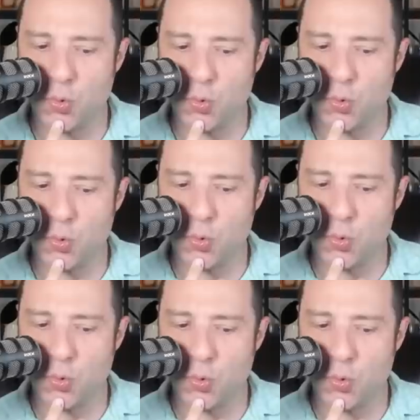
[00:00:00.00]
On the
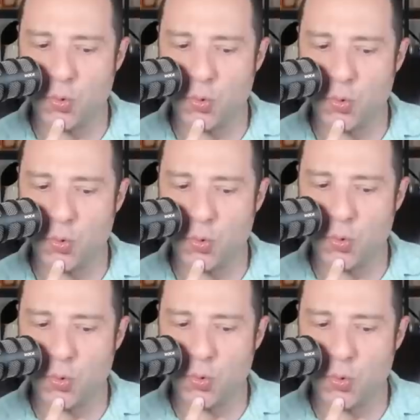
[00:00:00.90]
back of the ship,
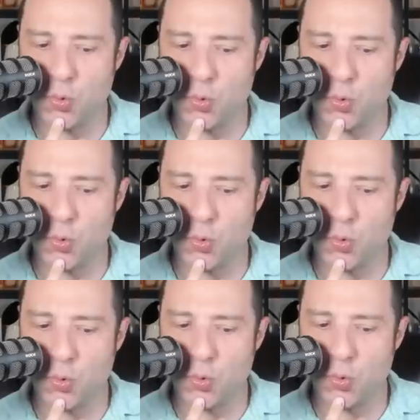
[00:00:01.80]
um, if you go on the
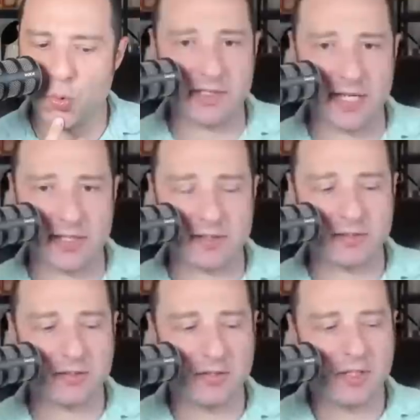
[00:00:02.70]
jogging deck,
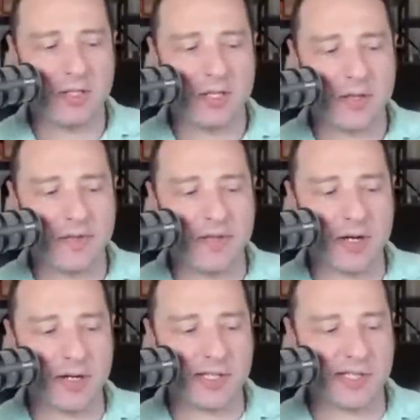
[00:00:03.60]

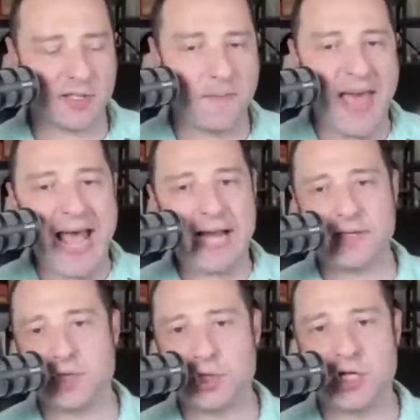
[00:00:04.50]
there is on the back of
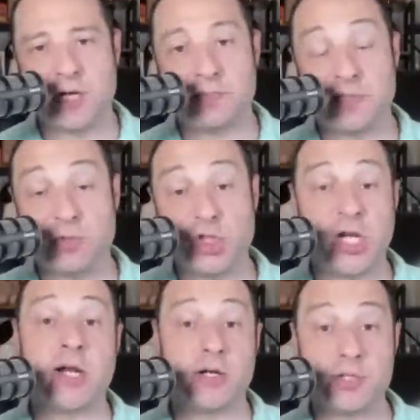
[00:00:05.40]
the ship some
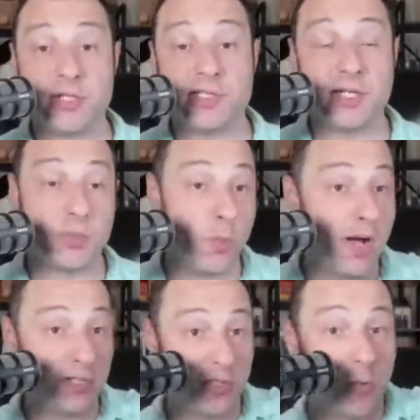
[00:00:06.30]
chairs you can sit out to
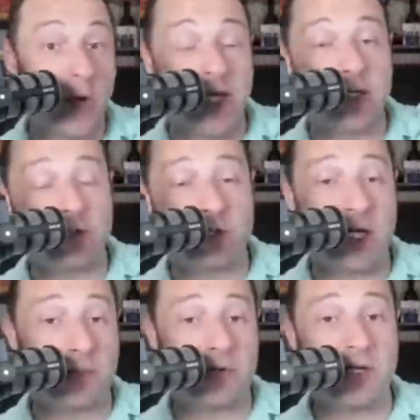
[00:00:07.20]
watch the wake. It's kind
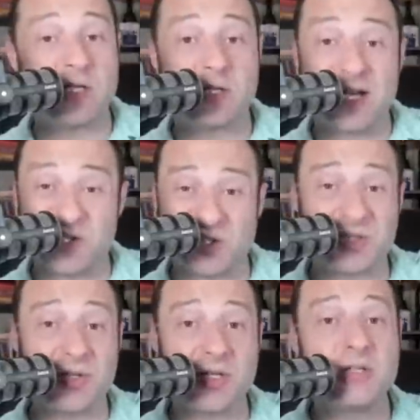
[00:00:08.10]
of pretty. It's kind of
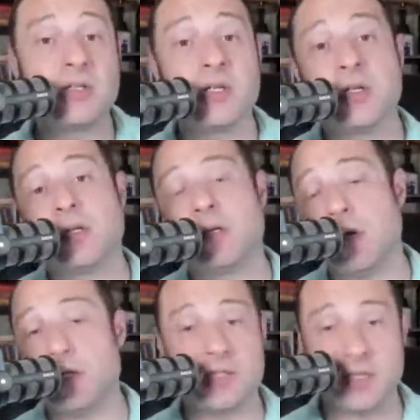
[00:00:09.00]
secluded.
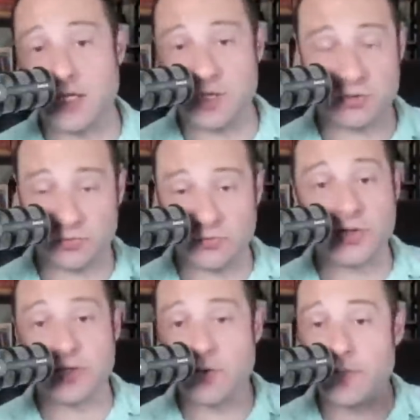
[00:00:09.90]
Other than the occasional
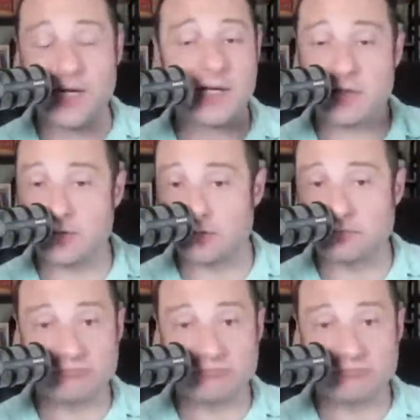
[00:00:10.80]
runner going by, you'll,